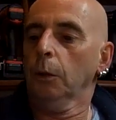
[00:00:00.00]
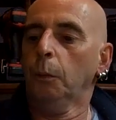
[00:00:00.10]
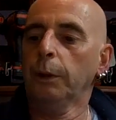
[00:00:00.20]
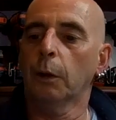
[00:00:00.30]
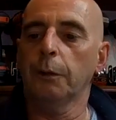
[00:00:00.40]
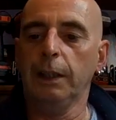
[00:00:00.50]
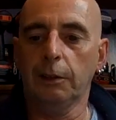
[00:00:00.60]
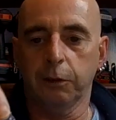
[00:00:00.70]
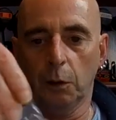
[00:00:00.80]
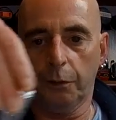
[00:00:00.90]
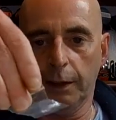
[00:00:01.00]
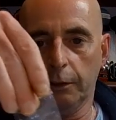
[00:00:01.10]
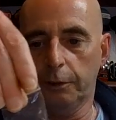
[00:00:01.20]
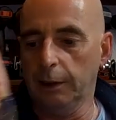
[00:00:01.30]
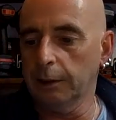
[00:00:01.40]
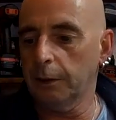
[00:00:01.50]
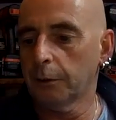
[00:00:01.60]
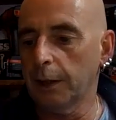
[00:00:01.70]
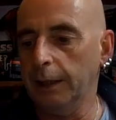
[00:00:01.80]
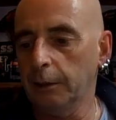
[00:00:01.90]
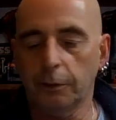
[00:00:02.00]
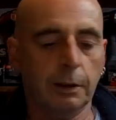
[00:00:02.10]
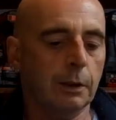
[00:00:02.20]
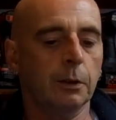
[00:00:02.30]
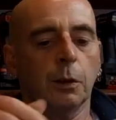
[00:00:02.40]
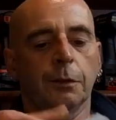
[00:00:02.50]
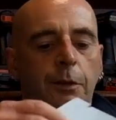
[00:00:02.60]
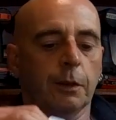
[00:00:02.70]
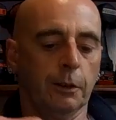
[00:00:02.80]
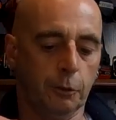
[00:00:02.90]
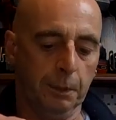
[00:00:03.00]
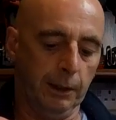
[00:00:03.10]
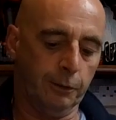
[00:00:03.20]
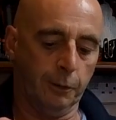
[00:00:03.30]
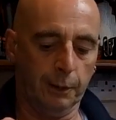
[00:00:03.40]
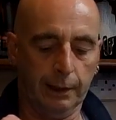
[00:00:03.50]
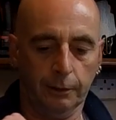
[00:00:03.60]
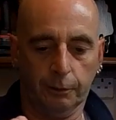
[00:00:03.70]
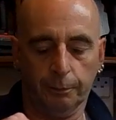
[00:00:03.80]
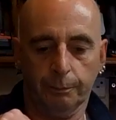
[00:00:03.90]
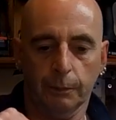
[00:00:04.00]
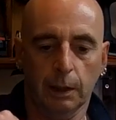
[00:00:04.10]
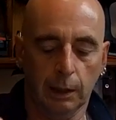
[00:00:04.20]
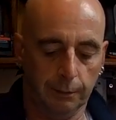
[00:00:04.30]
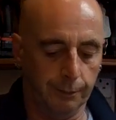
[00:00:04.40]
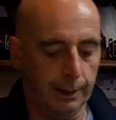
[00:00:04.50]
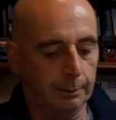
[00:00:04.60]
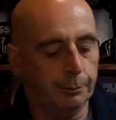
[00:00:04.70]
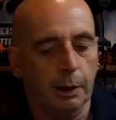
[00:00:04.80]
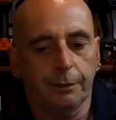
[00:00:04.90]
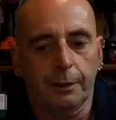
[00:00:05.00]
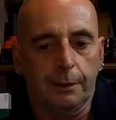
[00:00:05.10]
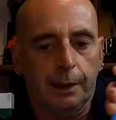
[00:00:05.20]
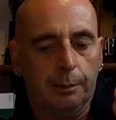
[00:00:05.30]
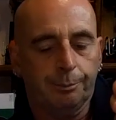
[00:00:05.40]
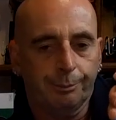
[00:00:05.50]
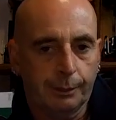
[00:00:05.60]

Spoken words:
we got these little things here, rings, obviously the spacer rings. I love them, try to fit them.